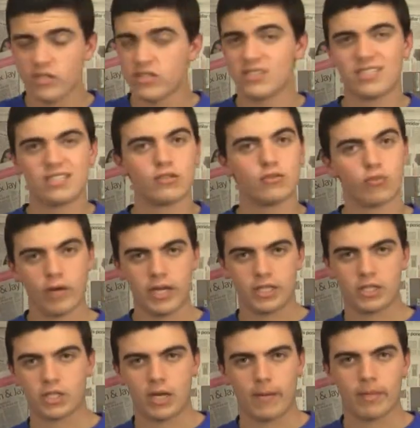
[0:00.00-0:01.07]
Wilson did a great
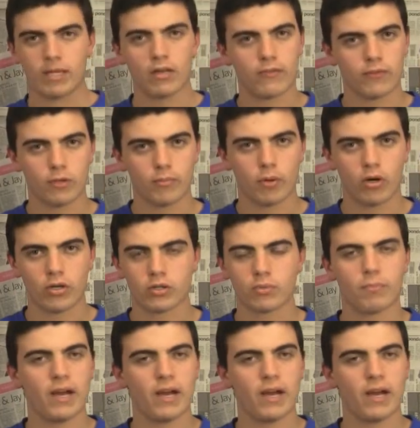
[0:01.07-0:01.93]
job. I loved her part.